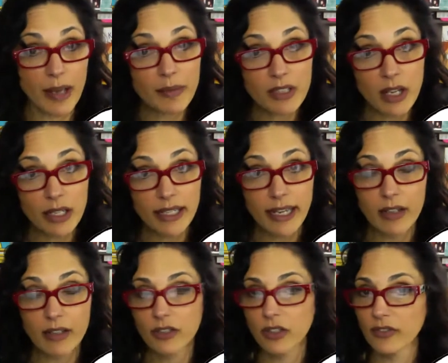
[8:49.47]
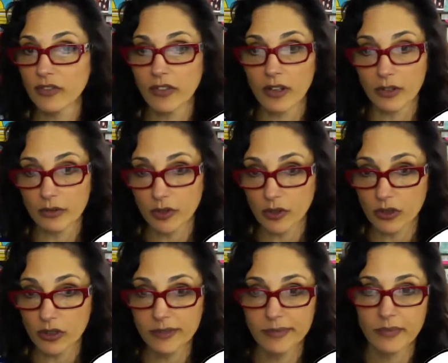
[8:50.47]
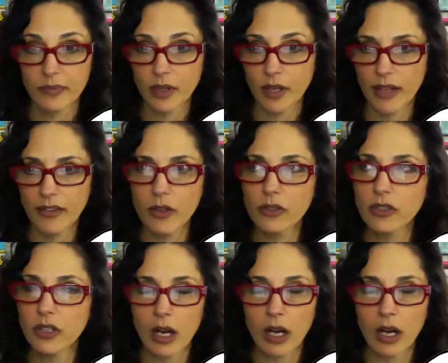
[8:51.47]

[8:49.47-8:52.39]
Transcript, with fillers: Amazon account because you have to follow the rules. And those.